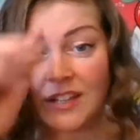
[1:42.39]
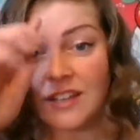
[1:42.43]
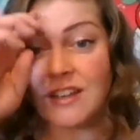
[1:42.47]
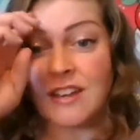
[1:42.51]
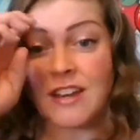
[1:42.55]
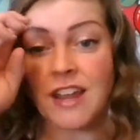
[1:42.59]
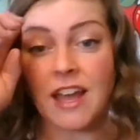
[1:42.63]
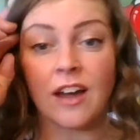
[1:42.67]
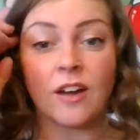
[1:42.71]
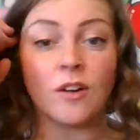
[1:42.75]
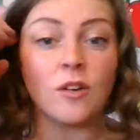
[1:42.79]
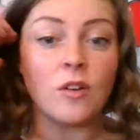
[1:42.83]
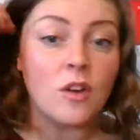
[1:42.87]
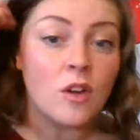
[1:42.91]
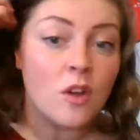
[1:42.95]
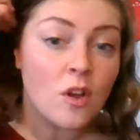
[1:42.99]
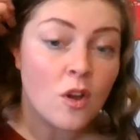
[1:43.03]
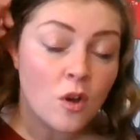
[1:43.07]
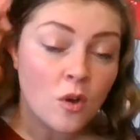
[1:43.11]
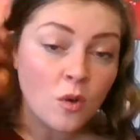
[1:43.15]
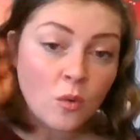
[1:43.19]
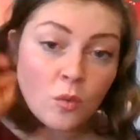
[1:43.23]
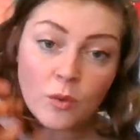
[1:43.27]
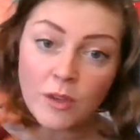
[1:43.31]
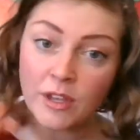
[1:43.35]
Now,
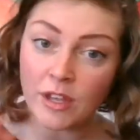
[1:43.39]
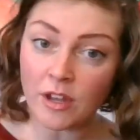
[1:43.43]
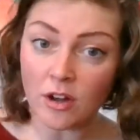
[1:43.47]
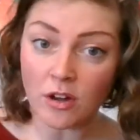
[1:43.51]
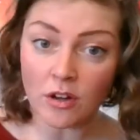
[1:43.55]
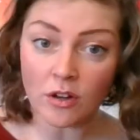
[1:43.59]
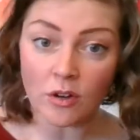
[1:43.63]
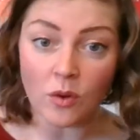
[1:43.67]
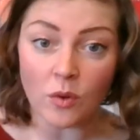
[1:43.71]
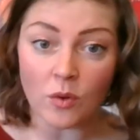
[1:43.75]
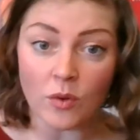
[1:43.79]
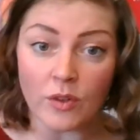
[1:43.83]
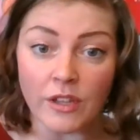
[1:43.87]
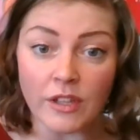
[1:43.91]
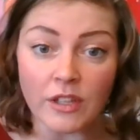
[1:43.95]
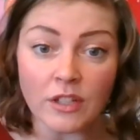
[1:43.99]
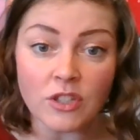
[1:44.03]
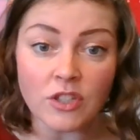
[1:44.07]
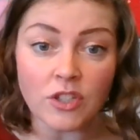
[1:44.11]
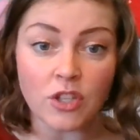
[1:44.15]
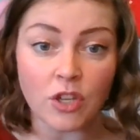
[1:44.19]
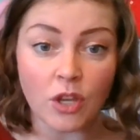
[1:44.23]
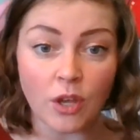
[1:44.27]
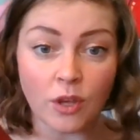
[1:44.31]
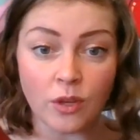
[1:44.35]
we are going
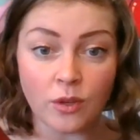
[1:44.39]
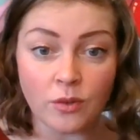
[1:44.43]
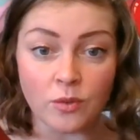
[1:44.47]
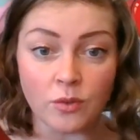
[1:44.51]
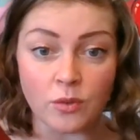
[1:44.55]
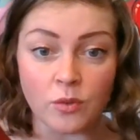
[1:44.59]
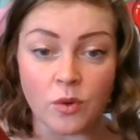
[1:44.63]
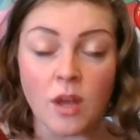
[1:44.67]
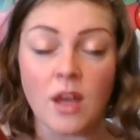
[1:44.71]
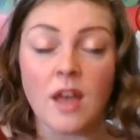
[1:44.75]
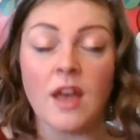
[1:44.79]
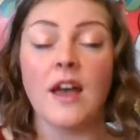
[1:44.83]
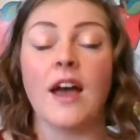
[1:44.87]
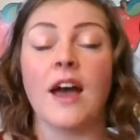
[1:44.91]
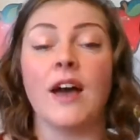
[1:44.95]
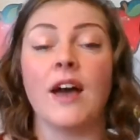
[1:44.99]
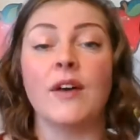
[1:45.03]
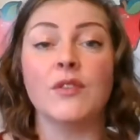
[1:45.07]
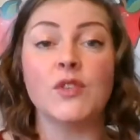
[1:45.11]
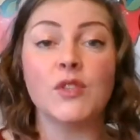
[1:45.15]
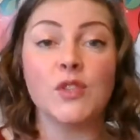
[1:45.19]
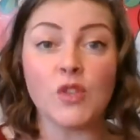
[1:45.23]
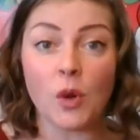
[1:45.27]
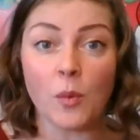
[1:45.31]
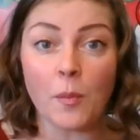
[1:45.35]
to
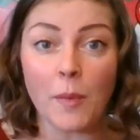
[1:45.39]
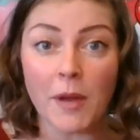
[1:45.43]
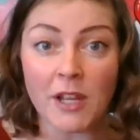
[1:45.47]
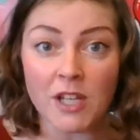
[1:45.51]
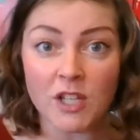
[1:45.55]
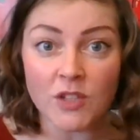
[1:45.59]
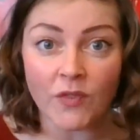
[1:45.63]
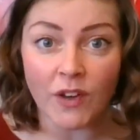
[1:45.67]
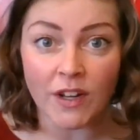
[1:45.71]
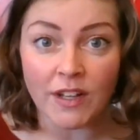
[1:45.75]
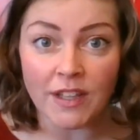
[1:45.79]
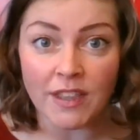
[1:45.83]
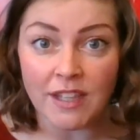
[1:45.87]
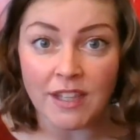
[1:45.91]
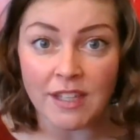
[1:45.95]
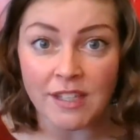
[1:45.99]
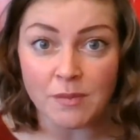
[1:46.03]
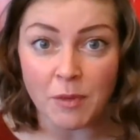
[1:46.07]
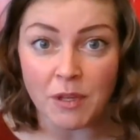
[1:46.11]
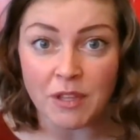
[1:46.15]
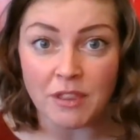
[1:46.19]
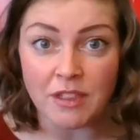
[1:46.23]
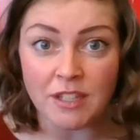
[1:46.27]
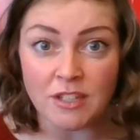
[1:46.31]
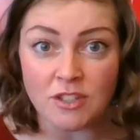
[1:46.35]
have so much fun this
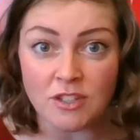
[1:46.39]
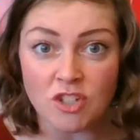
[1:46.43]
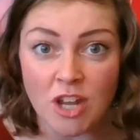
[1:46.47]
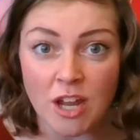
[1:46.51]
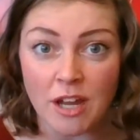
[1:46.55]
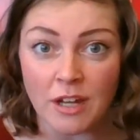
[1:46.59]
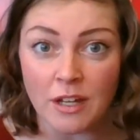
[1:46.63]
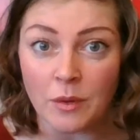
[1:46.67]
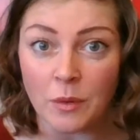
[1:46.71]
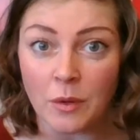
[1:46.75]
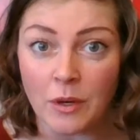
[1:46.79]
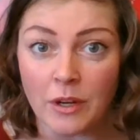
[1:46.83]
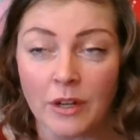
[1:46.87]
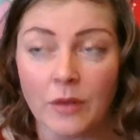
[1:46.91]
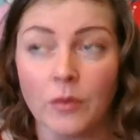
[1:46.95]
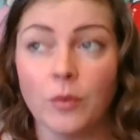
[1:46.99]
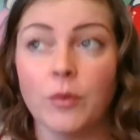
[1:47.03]
month in January.